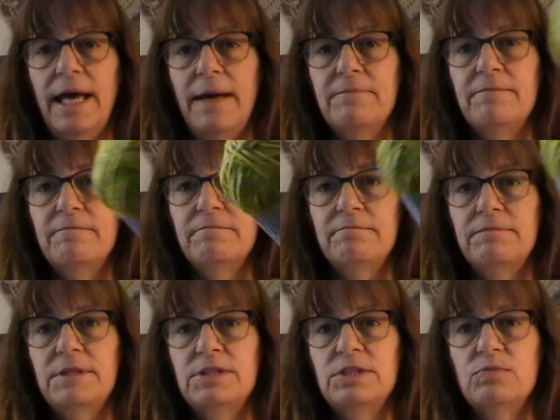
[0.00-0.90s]
have
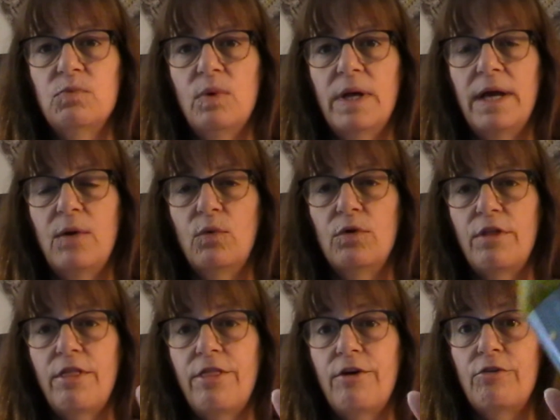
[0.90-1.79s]
this is one I ordered
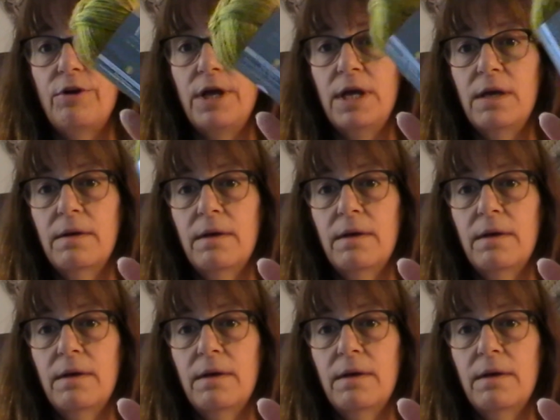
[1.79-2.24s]
30